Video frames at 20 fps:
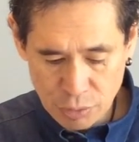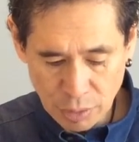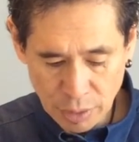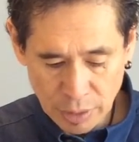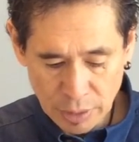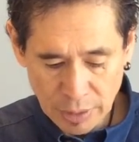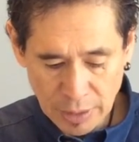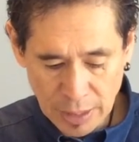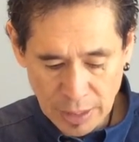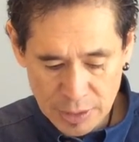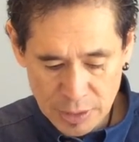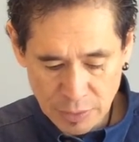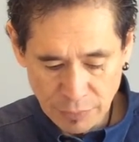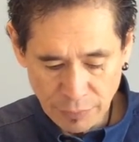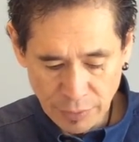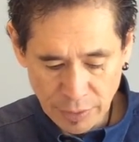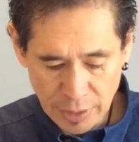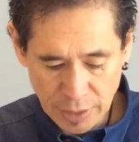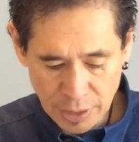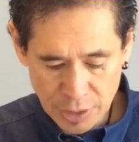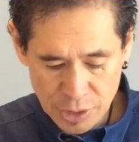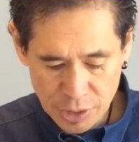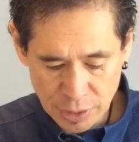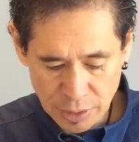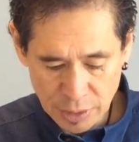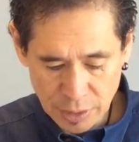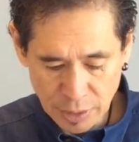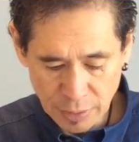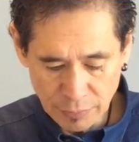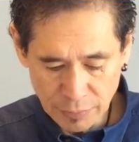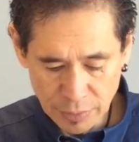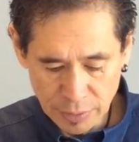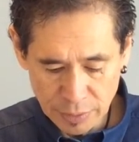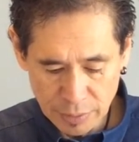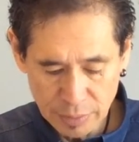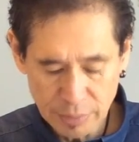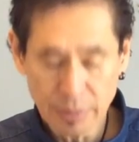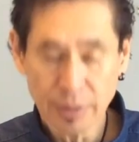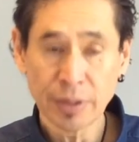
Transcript: drug classification covered,